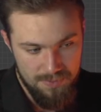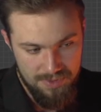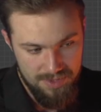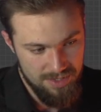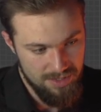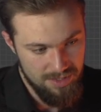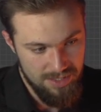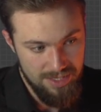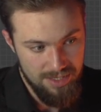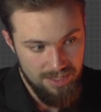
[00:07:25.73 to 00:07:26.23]

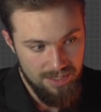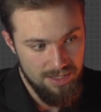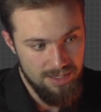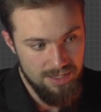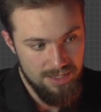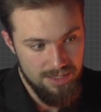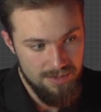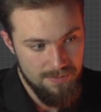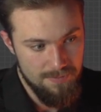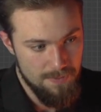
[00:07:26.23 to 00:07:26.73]

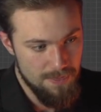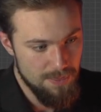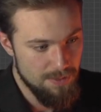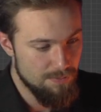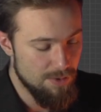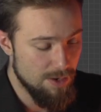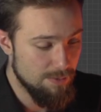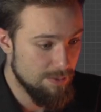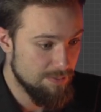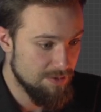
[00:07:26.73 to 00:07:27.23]
It'll
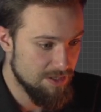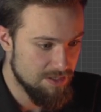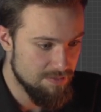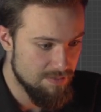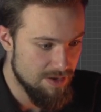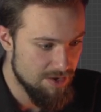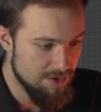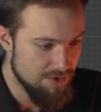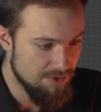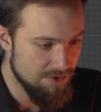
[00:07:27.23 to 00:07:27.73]
pop up this
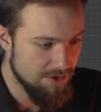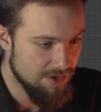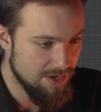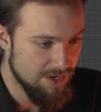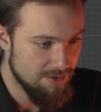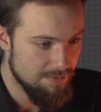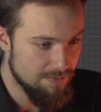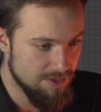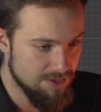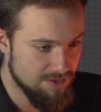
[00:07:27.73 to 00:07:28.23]
menu and you can
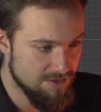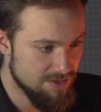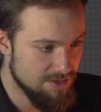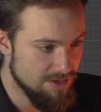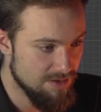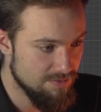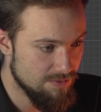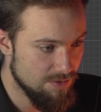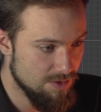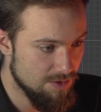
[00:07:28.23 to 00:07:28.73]
add a bunch of
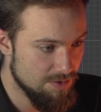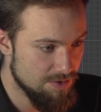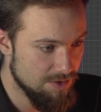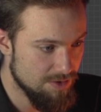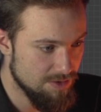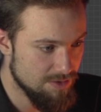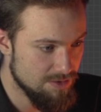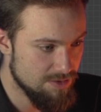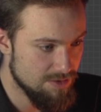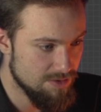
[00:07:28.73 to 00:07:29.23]
stuff, or you
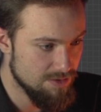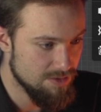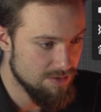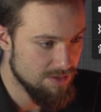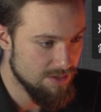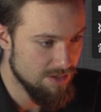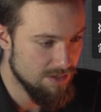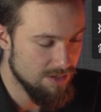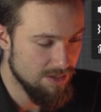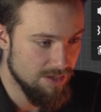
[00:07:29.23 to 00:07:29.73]
could
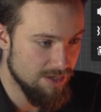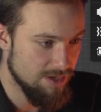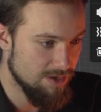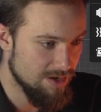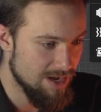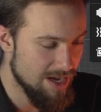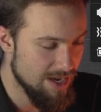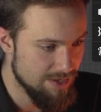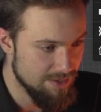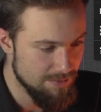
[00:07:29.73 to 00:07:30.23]
just click
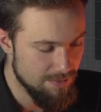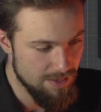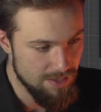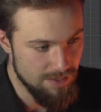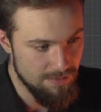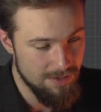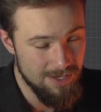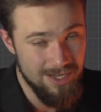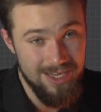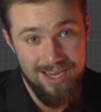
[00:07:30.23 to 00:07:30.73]
on add up
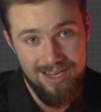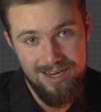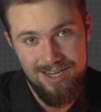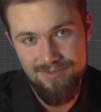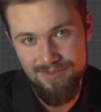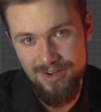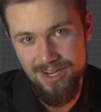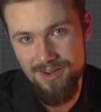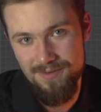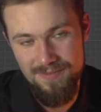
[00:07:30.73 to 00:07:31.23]
here. But again, I
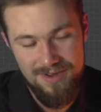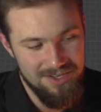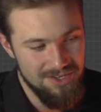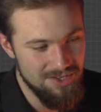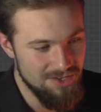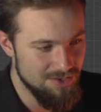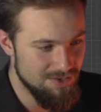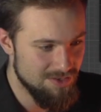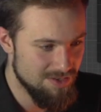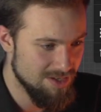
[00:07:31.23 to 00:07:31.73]
recommend
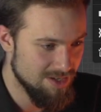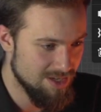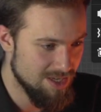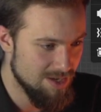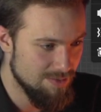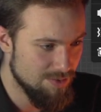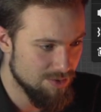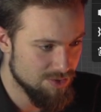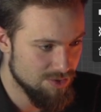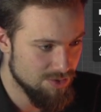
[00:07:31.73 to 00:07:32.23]
you use the
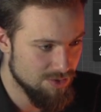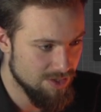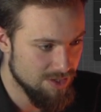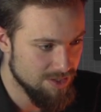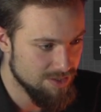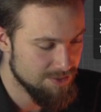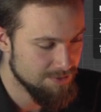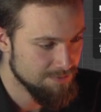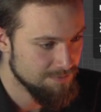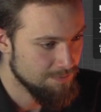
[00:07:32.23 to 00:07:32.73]
keyboard
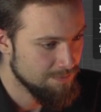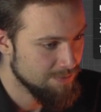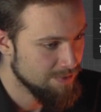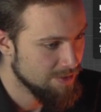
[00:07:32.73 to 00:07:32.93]
shortcuts.